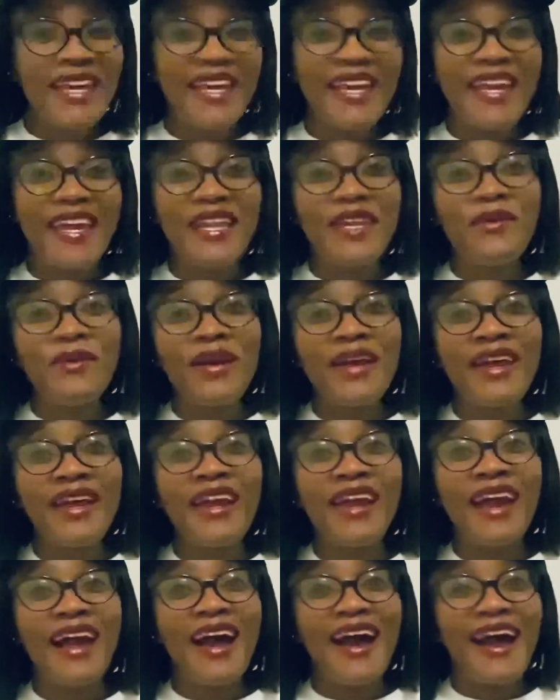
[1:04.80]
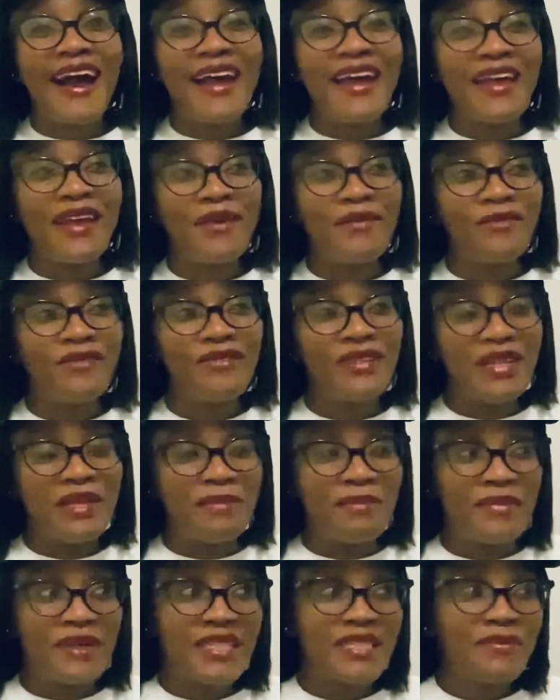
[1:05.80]
Anyway, I am feeling
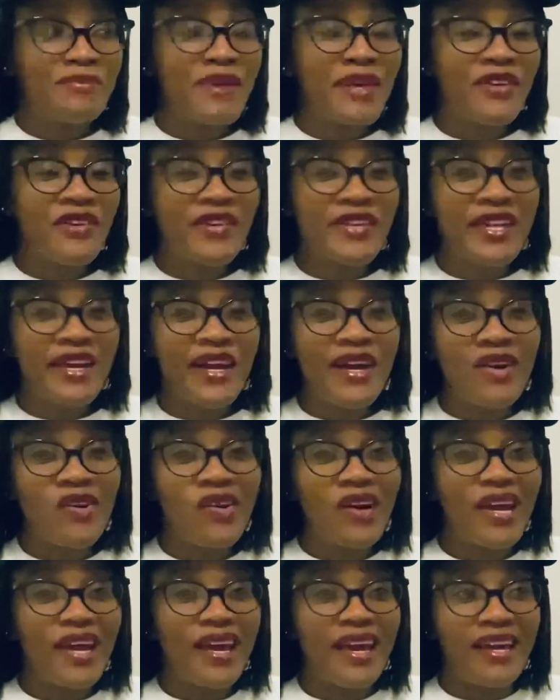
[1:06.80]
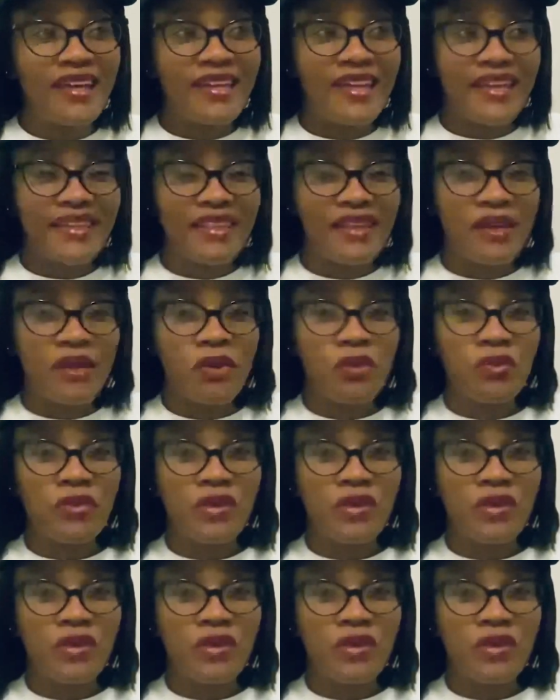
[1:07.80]
much better now, and I think